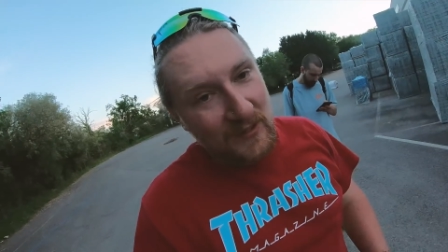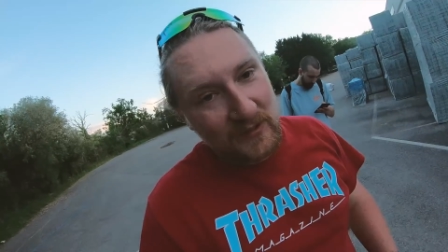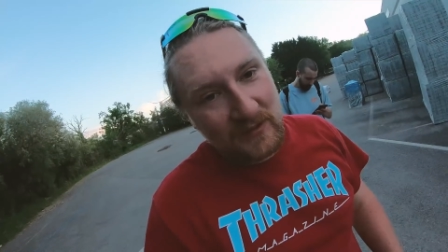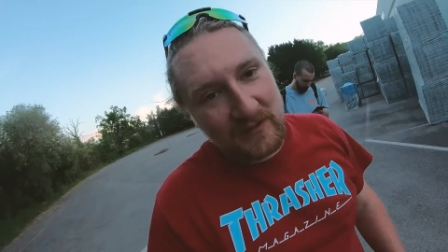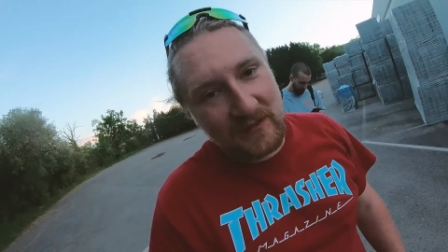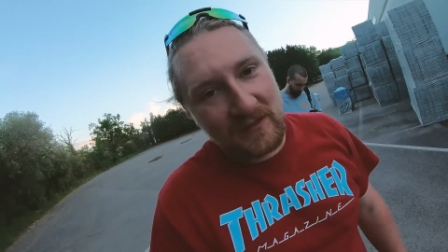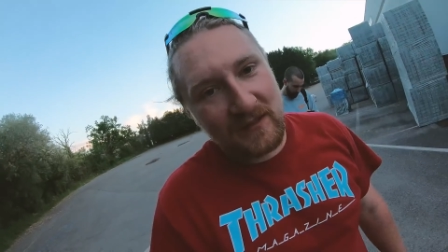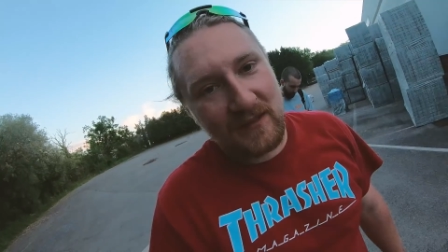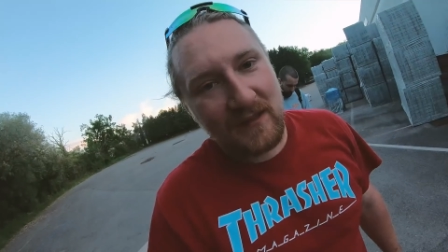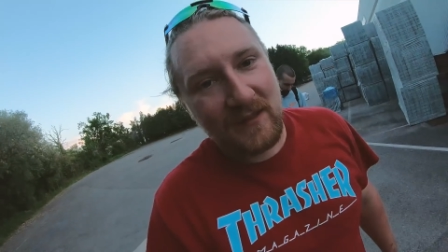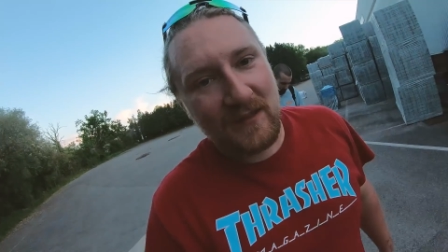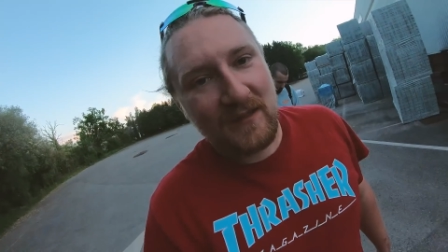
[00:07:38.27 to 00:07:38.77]

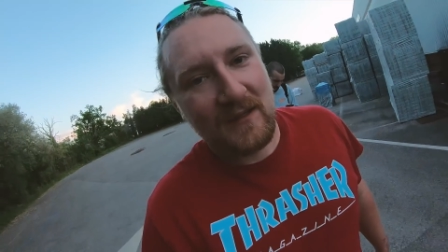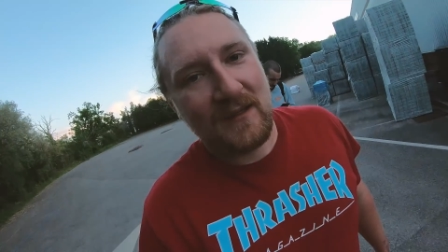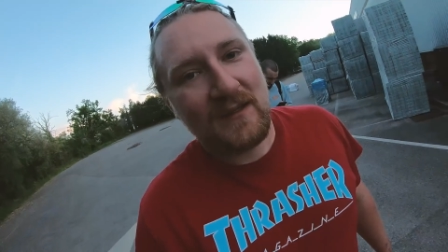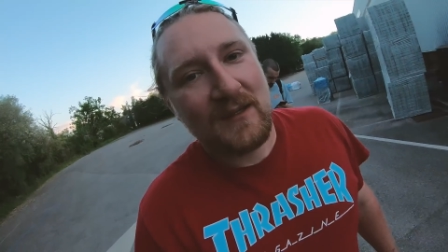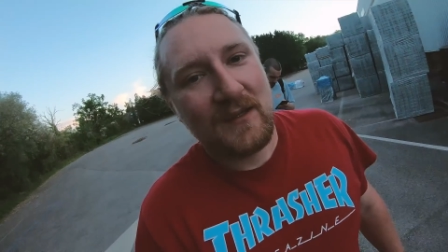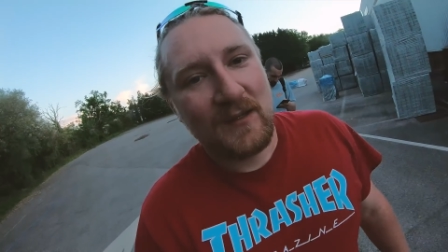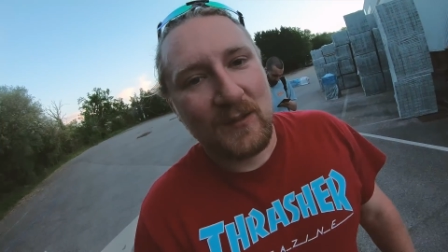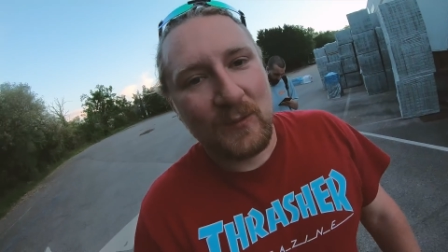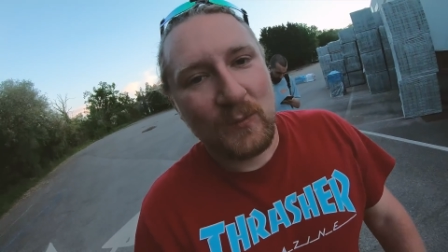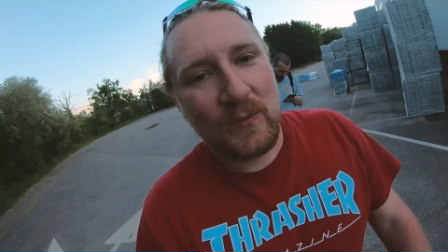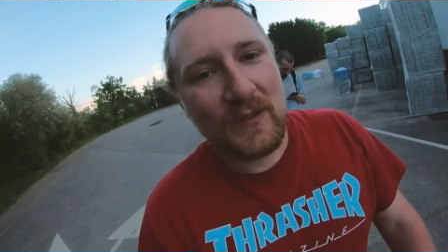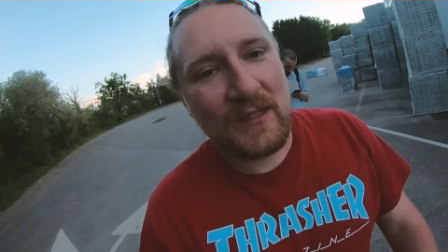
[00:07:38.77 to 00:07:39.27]
and
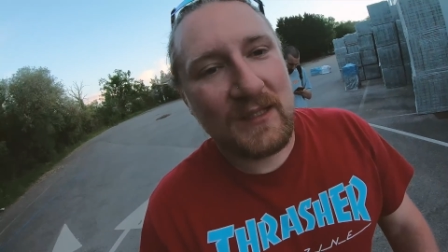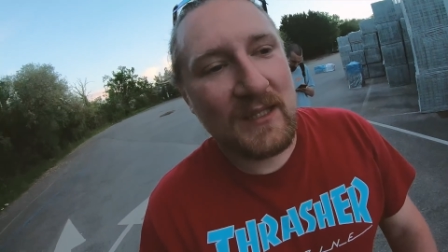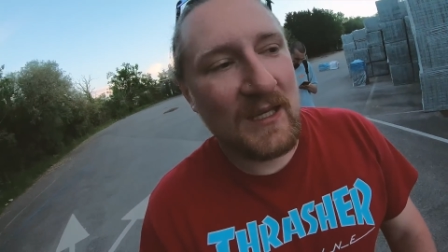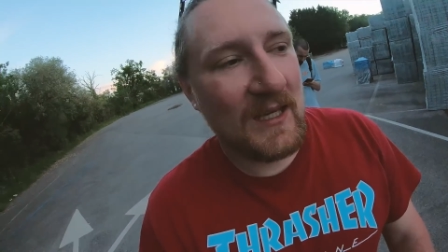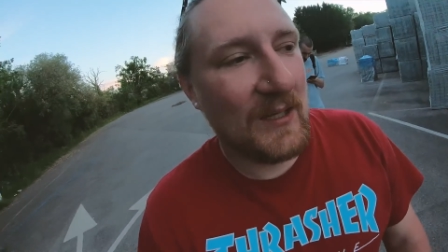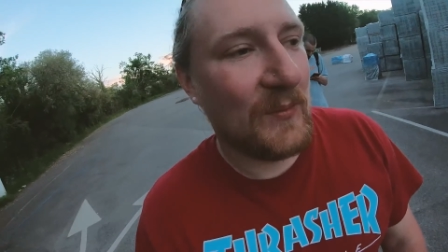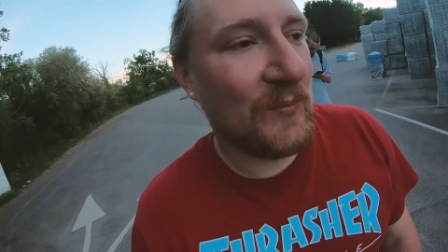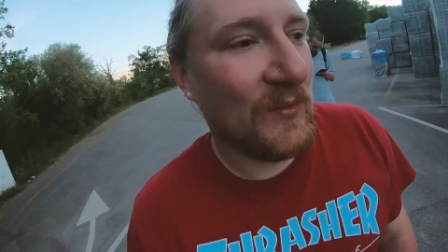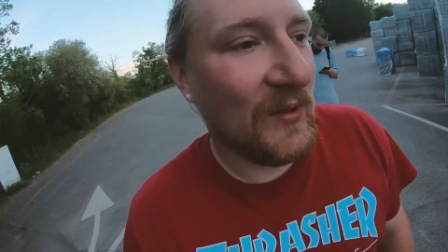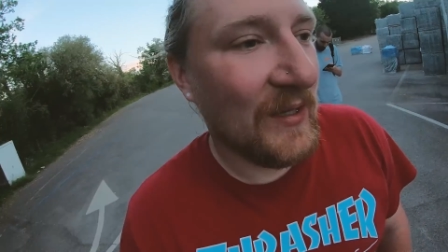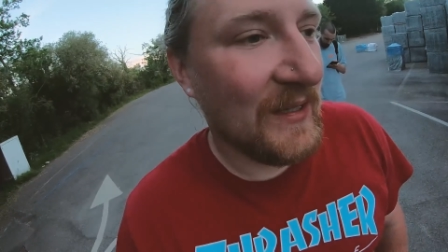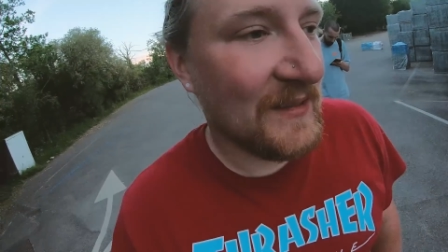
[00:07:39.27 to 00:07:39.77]
we
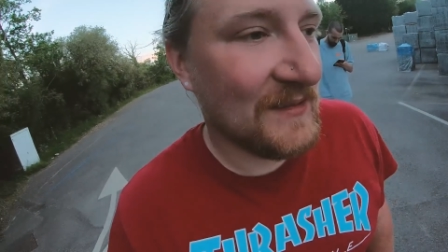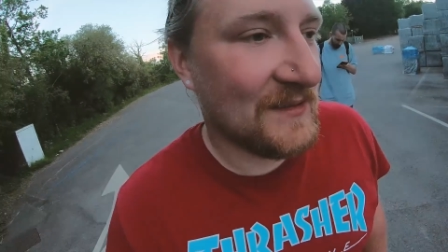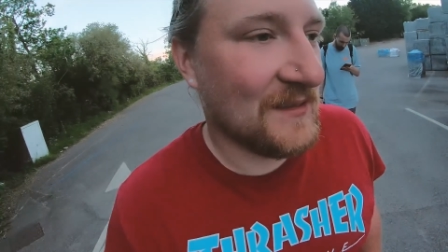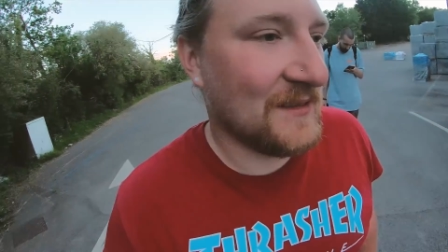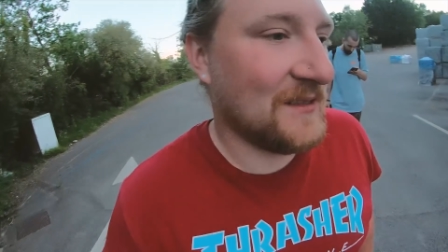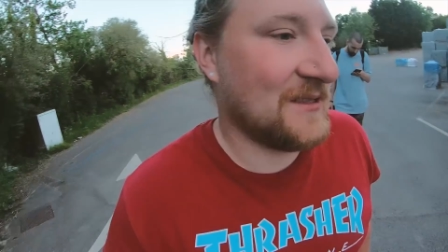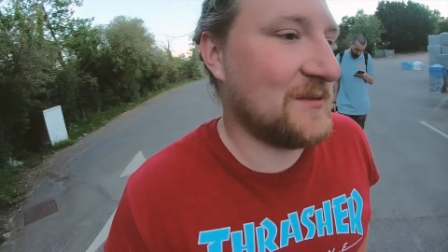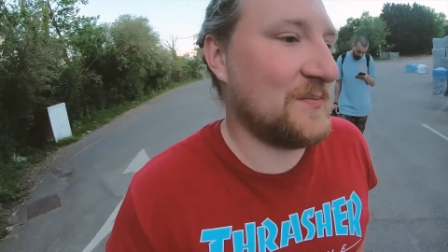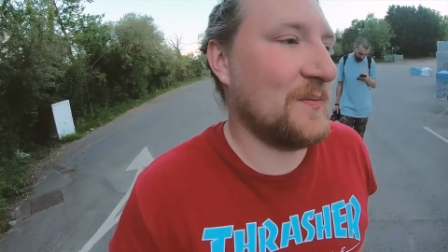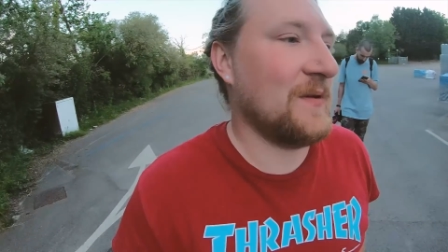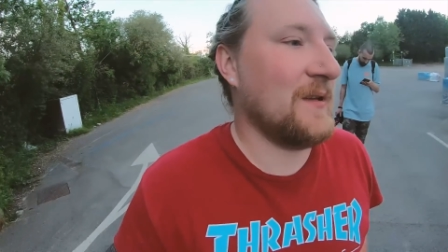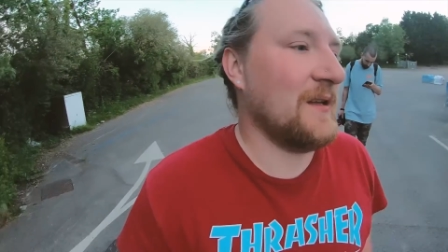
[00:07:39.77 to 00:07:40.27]
came late to
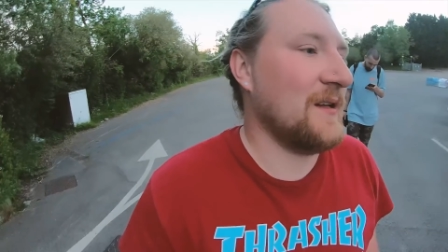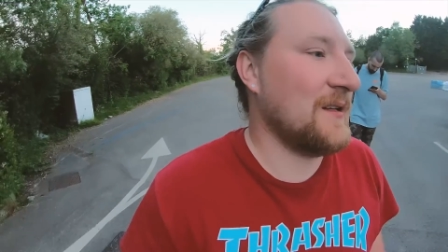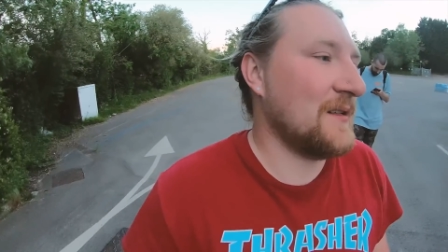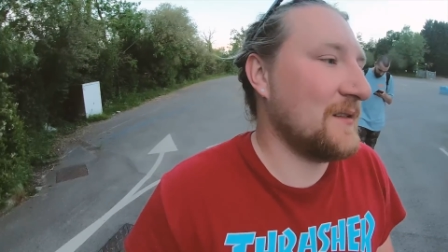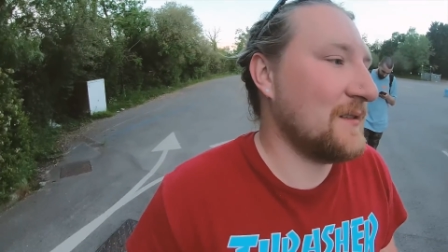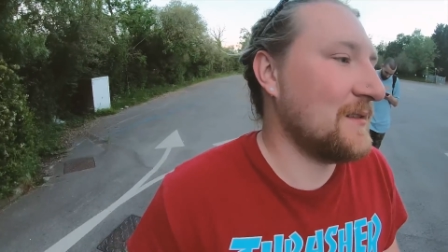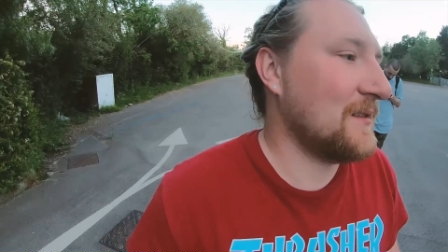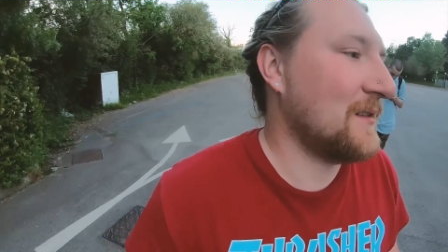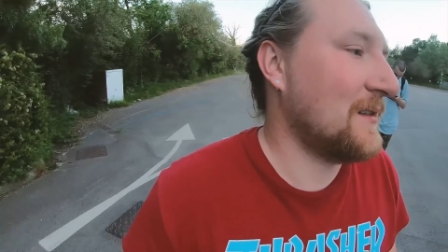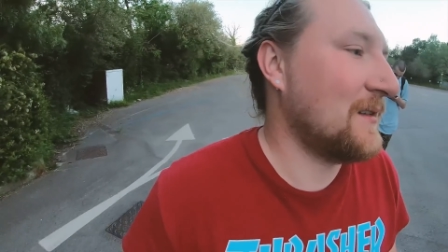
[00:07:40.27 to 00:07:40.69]
this place.